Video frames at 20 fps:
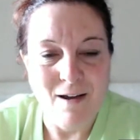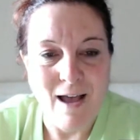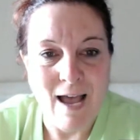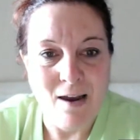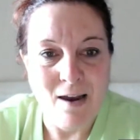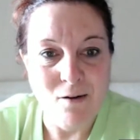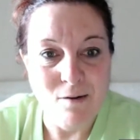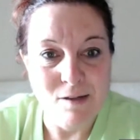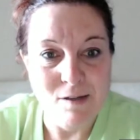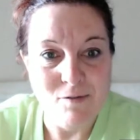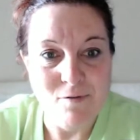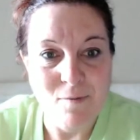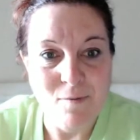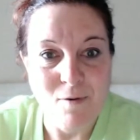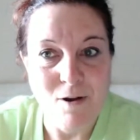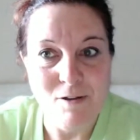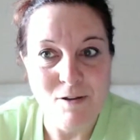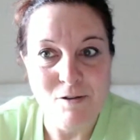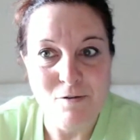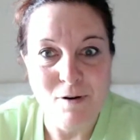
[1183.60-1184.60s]
Otto is
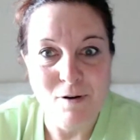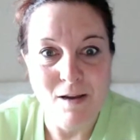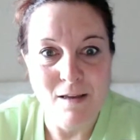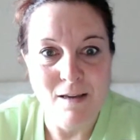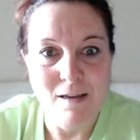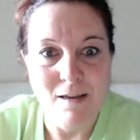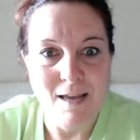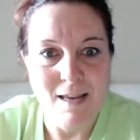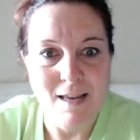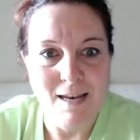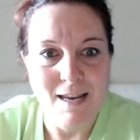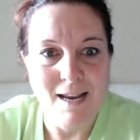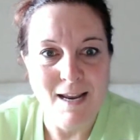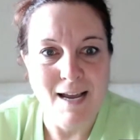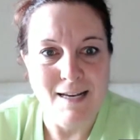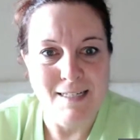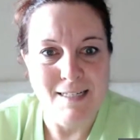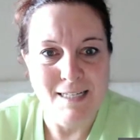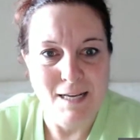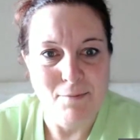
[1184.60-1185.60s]
from Australia, and he
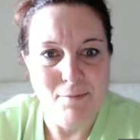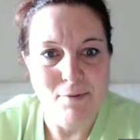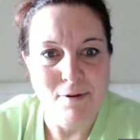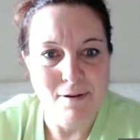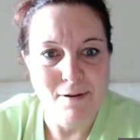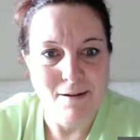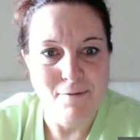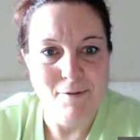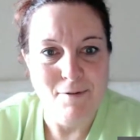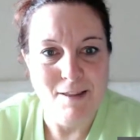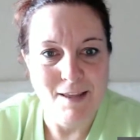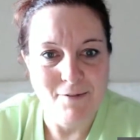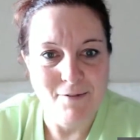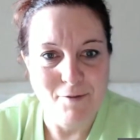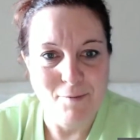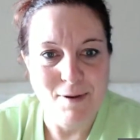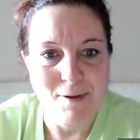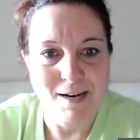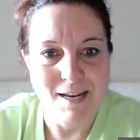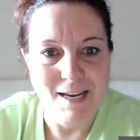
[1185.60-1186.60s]
got deep with
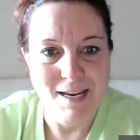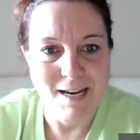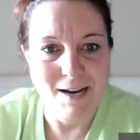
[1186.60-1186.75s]
everybody.